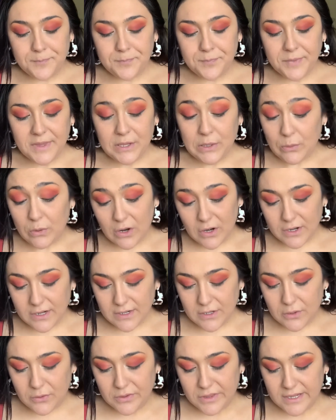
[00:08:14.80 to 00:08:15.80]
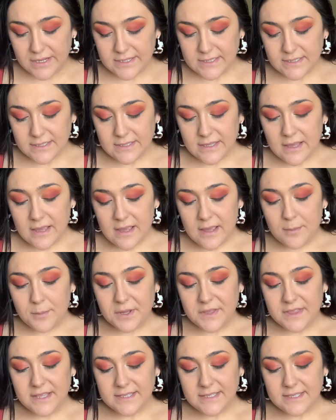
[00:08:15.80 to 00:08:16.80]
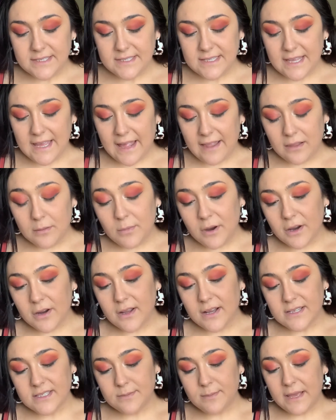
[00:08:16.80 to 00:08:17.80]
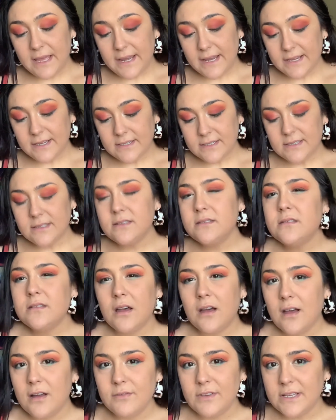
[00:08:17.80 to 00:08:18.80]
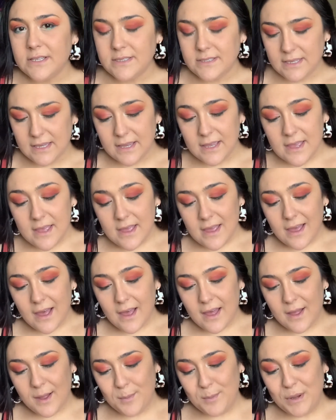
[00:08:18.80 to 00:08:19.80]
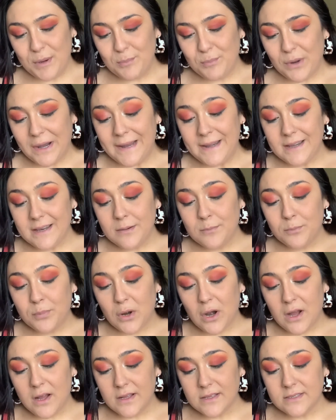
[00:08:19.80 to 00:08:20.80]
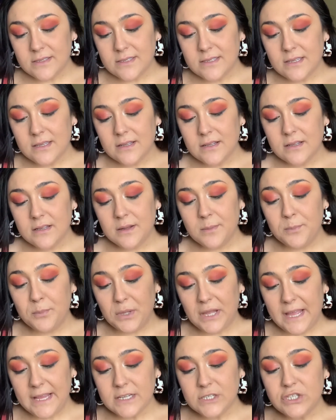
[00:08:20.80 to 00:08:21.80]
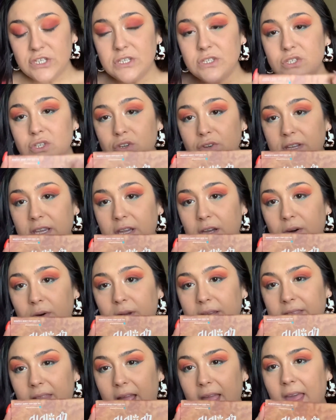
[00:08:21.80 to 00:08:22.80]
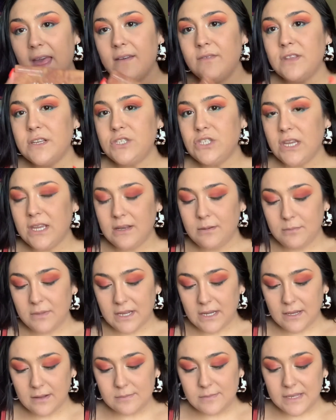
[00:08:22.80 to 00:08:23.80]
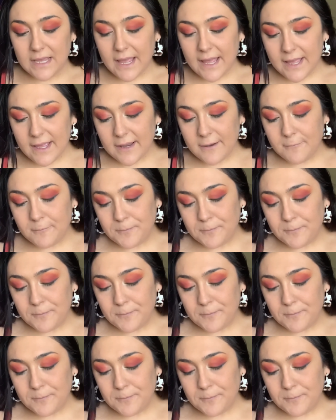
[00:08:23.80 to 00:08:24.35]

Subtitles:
you already know this, but this is the Alamar Cosmetics, obviously, Brighten and Bronze Complexion Trio, and I have the shade Medium Tan.